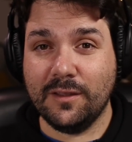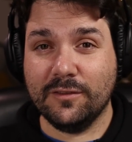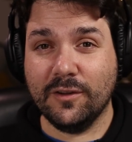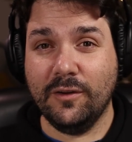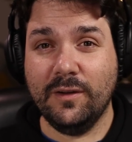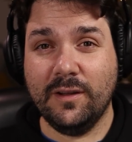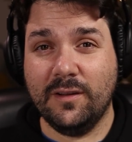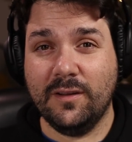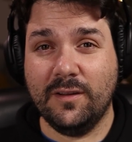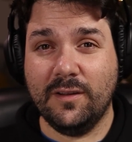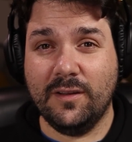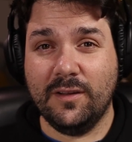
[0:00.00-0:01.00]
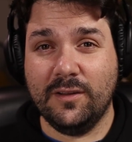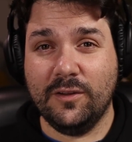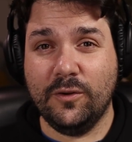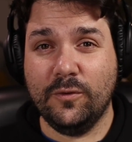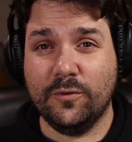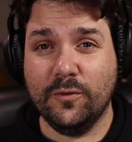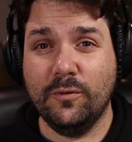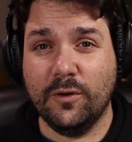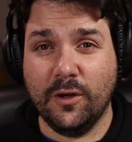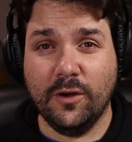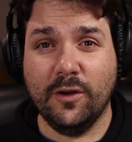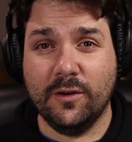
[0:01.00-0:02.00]
So you do
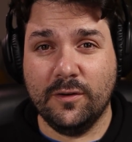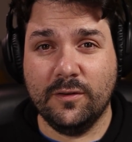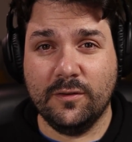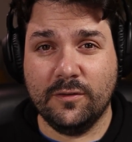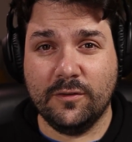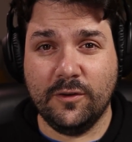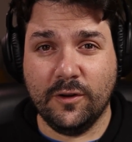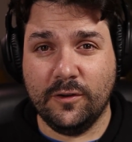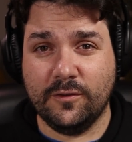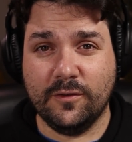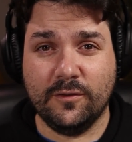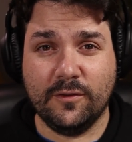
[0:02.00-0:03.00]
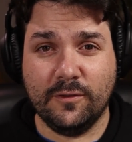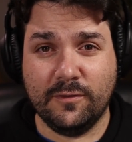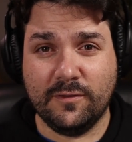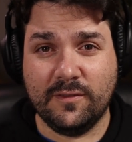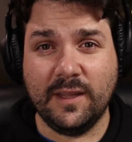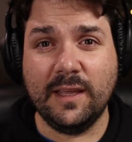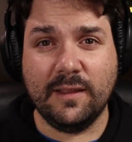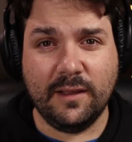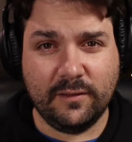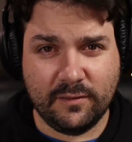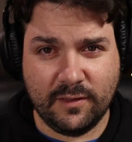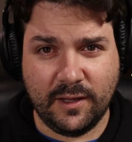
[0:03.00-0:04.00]
learn, you know, to see
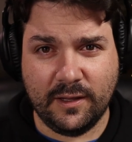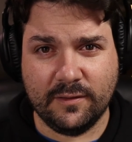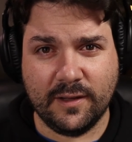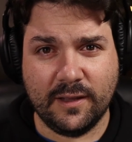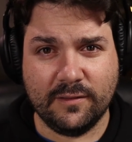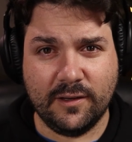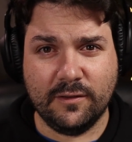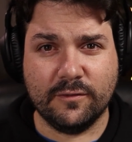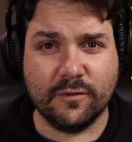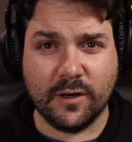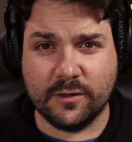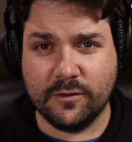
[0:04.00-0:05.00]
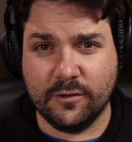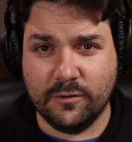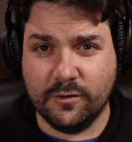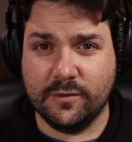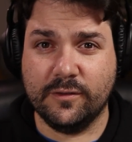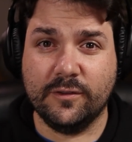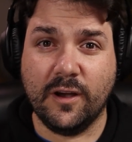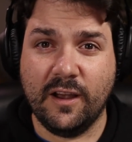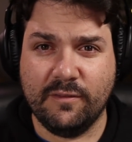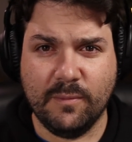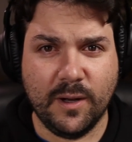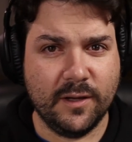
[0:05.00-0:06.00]
these things as an instructor or as a
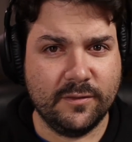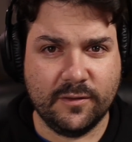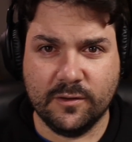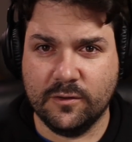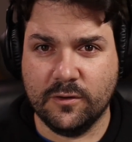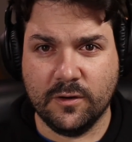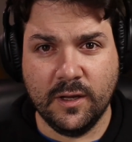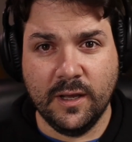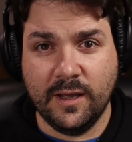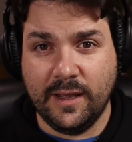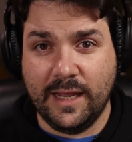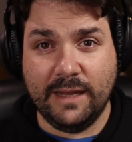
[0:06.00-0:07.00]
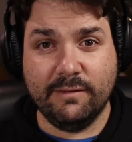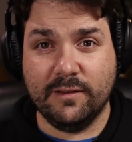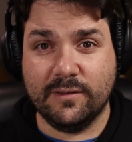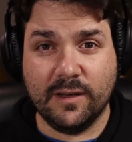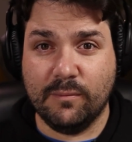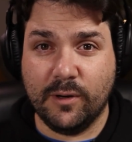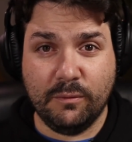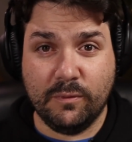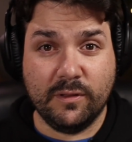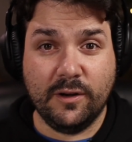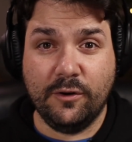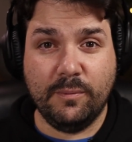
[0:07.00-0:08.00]
dive master or even somebody
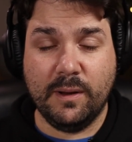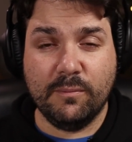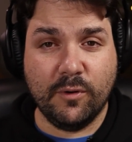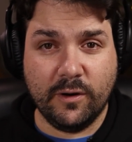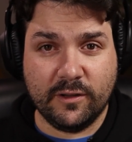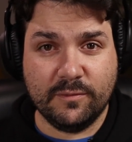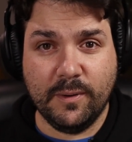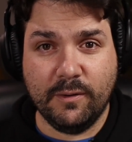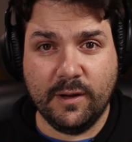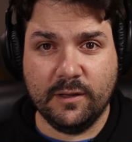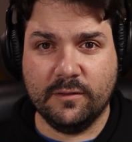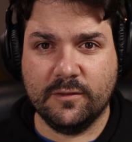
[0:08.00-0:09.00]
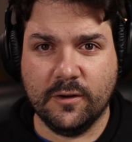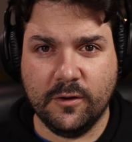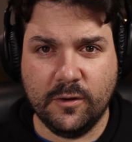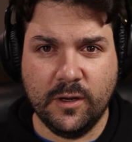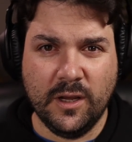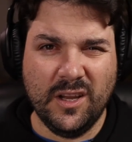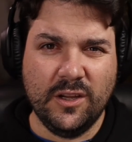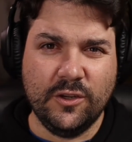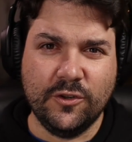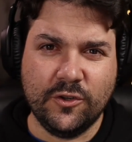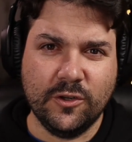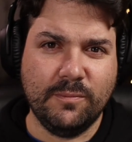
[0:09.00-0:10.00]
with a little bit more experience. So
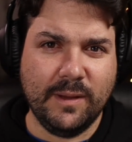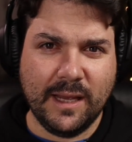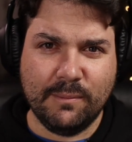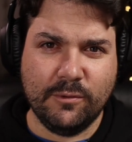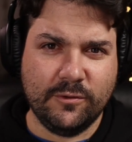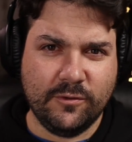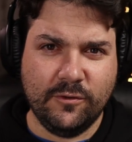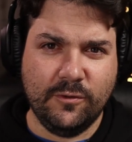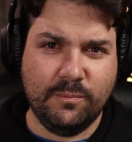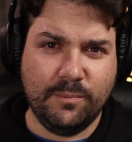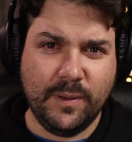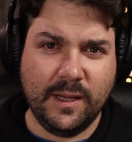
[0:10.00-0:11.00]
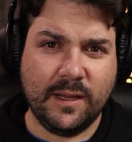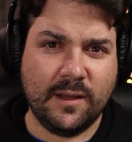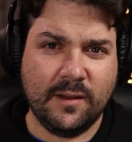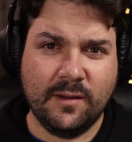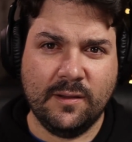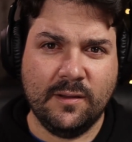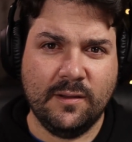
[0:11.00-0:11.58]
you should be able to pick,